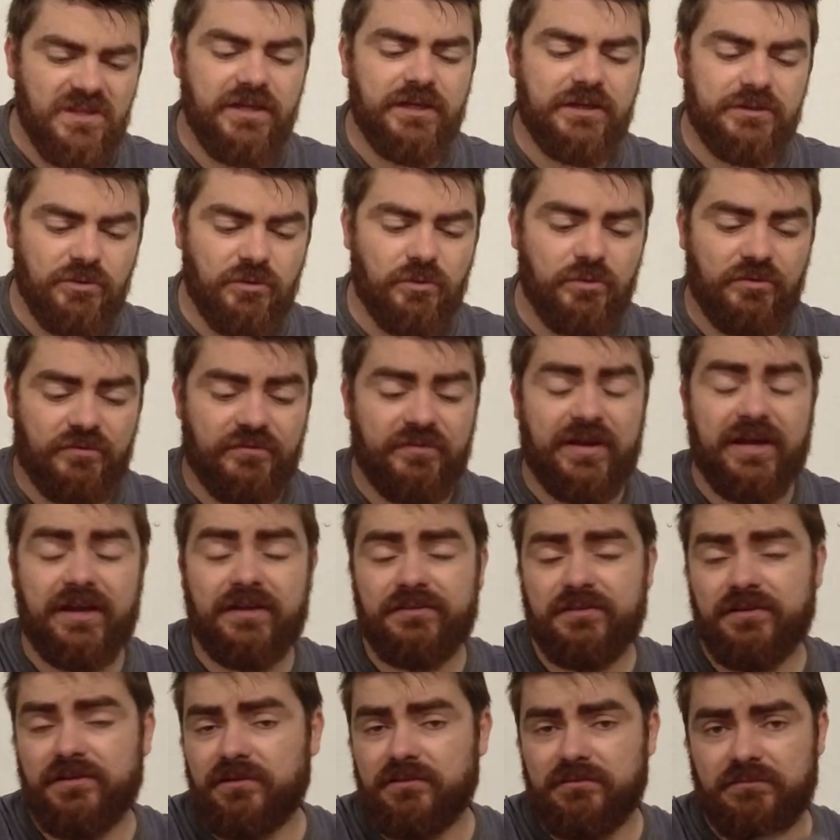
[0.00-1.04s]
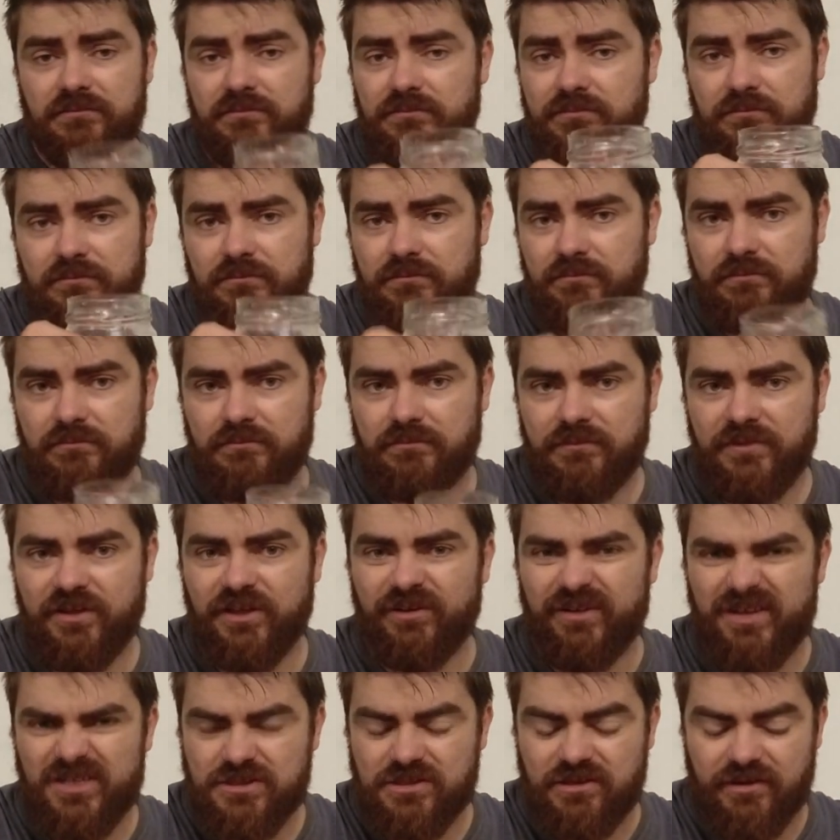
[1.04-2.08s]
Ignore the fact that
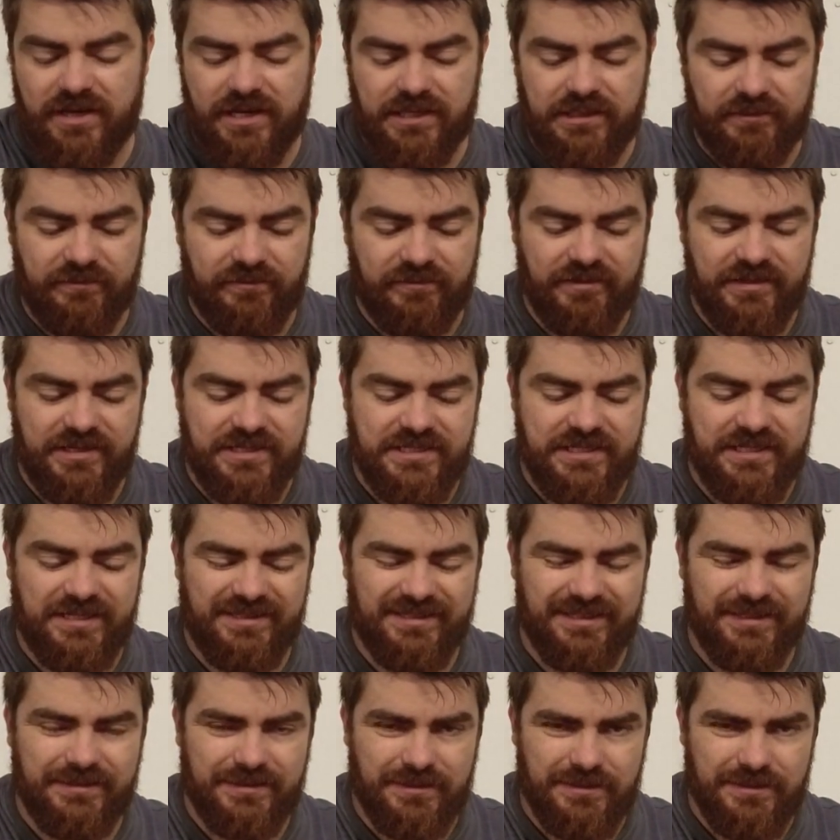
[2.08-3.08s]
it's got antifreeze in and that